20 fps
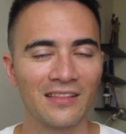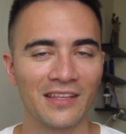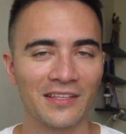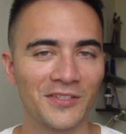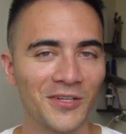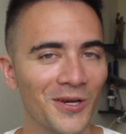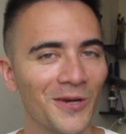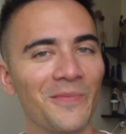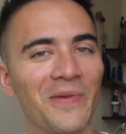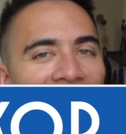the
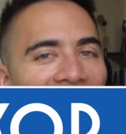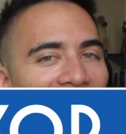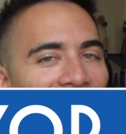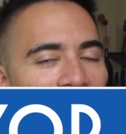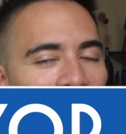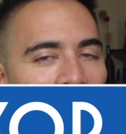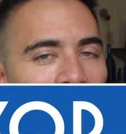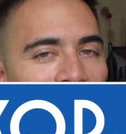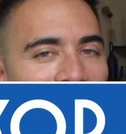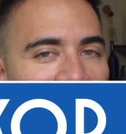term
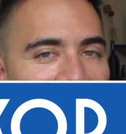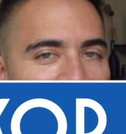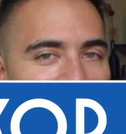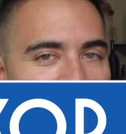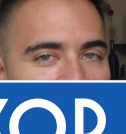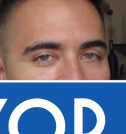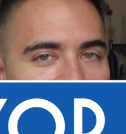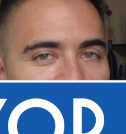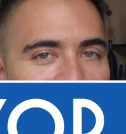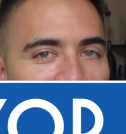Angkor Wat
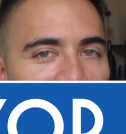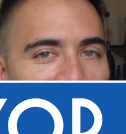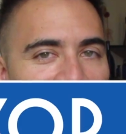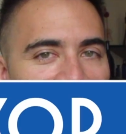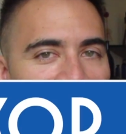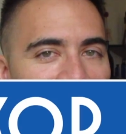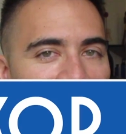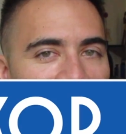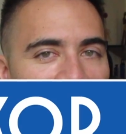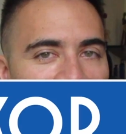gets thrown
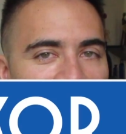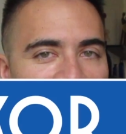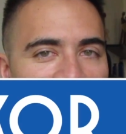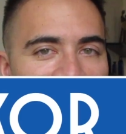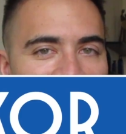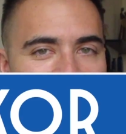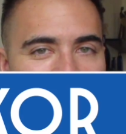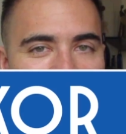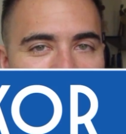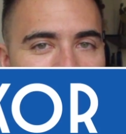out a
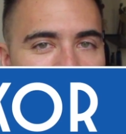lot.